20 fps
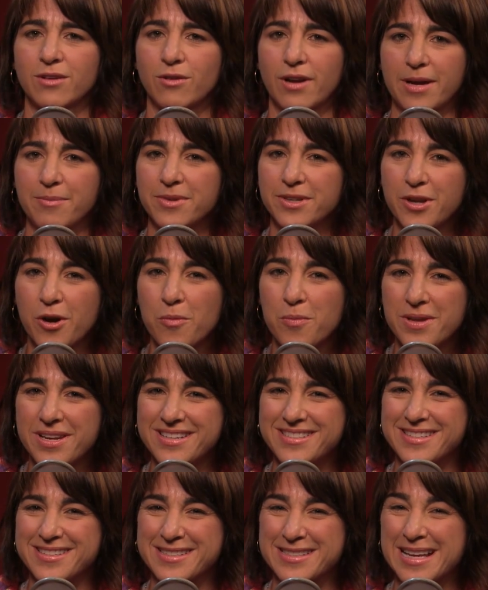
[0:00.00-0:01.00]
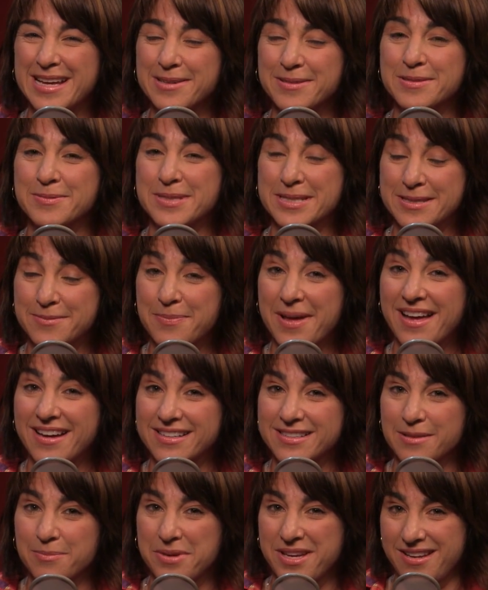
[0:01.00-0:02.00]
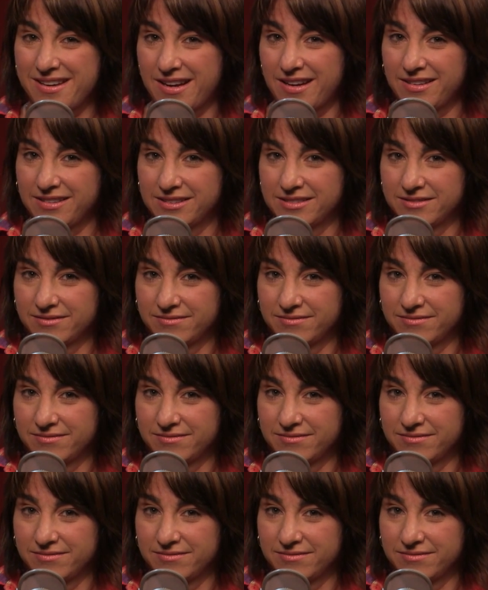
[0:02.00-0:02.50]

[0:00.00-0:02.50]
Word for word: Right, but nobody sus- suspects a pita.